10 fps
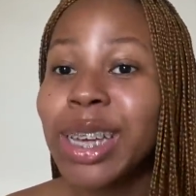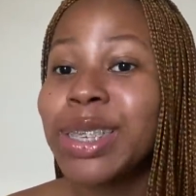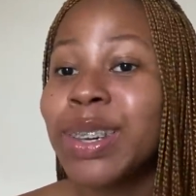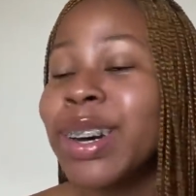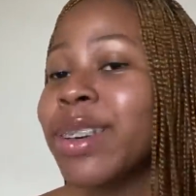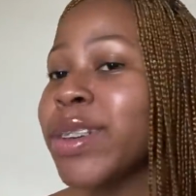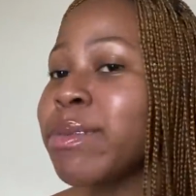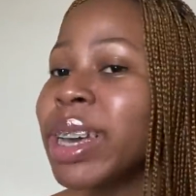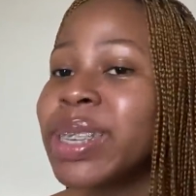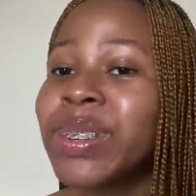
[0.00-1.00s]
So if he
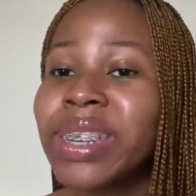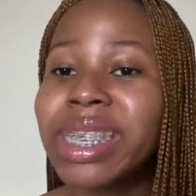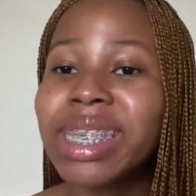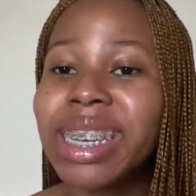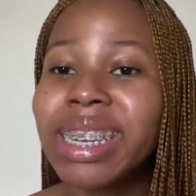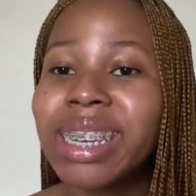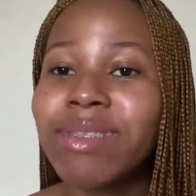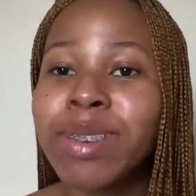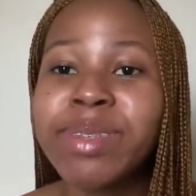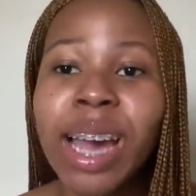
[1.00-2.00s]
makes noise
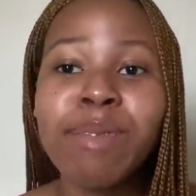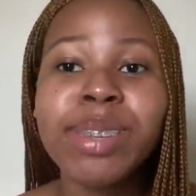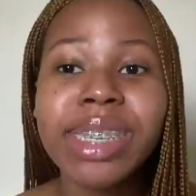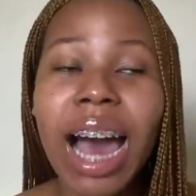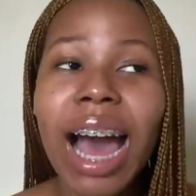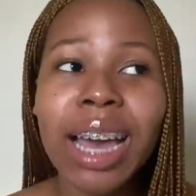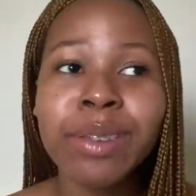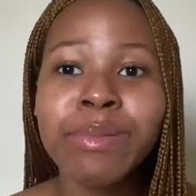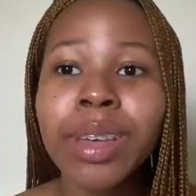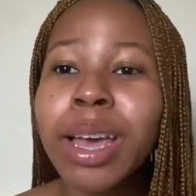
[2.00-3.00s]
from time to
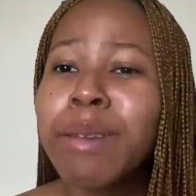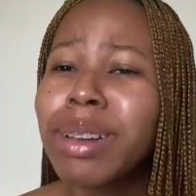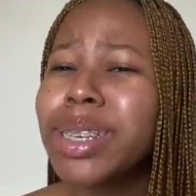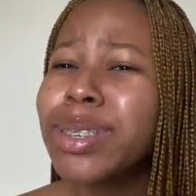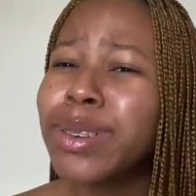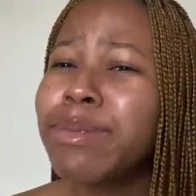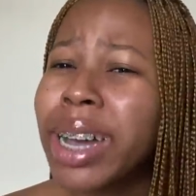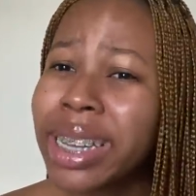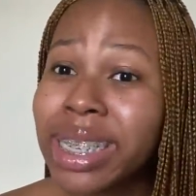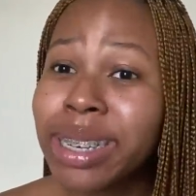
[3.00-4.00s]
time, please don't
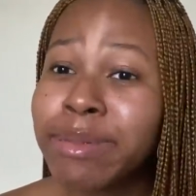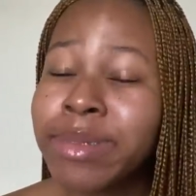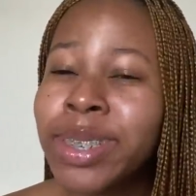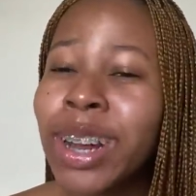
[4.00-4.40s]
mind him.